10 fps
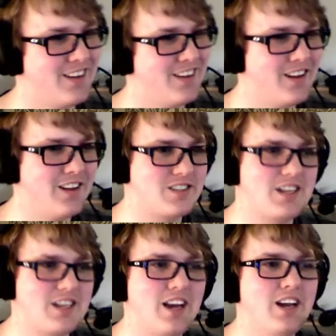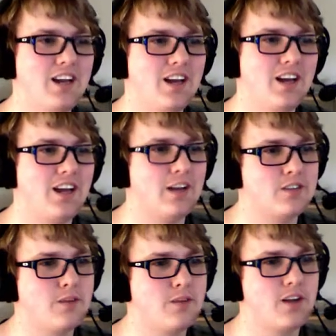Instead, he opted
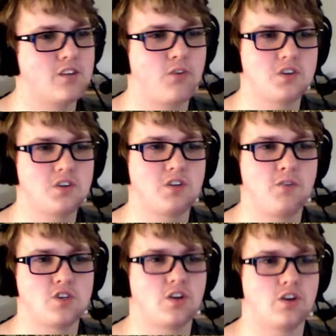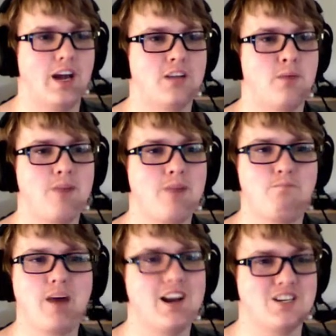to make his first official act my
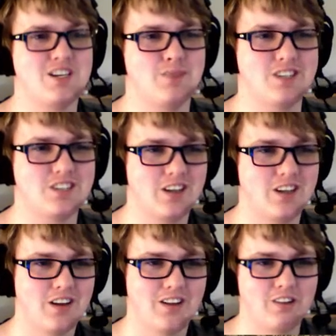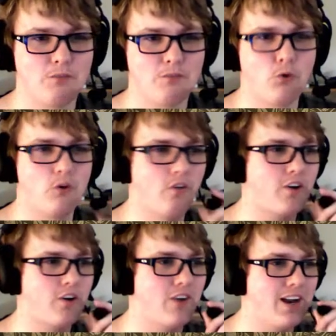banishment. The fool will
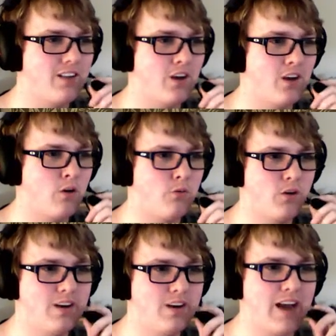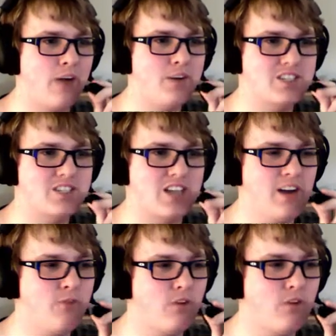regret it, though, for now it is
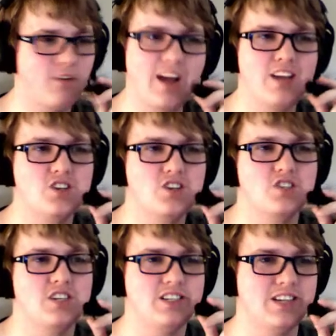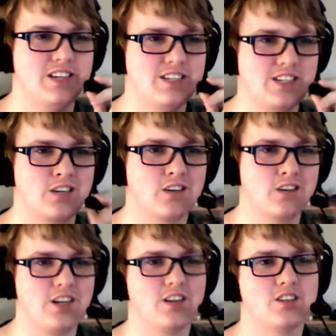time for revenge, he says
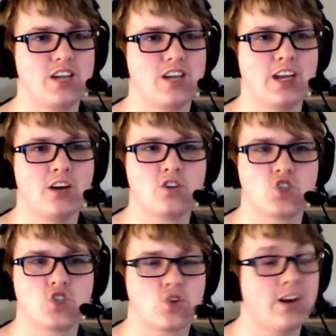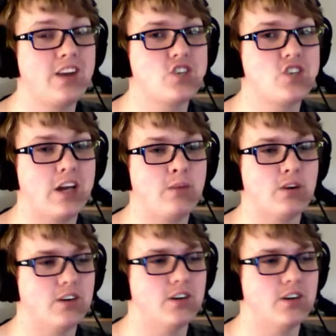eagerly, taking out a strange amulet.